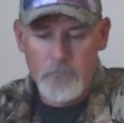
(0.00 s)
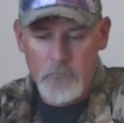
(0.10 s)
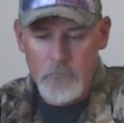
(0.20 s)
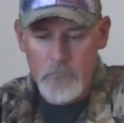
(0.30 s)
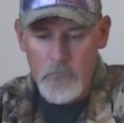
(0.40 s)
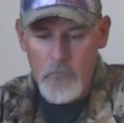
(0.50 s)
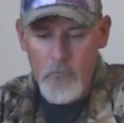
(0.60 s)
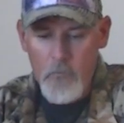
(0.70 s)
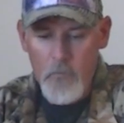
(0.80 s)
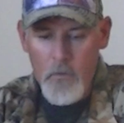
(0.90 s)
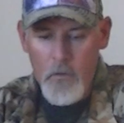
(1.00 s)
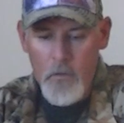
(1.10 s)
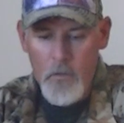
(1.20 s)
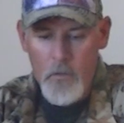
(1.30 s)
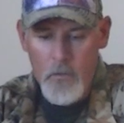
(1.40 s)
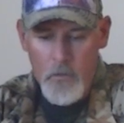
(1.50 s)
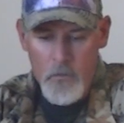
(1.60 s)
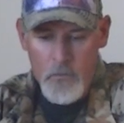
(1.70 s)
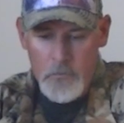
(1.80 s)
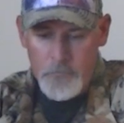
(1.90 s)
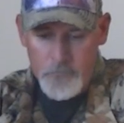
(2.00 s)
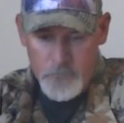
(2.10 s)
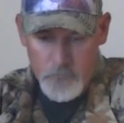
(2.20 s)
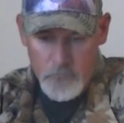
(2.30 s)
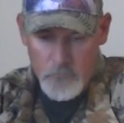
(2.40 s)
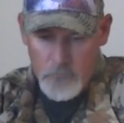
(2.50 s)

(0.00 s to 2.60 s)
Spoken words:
(no one is talking)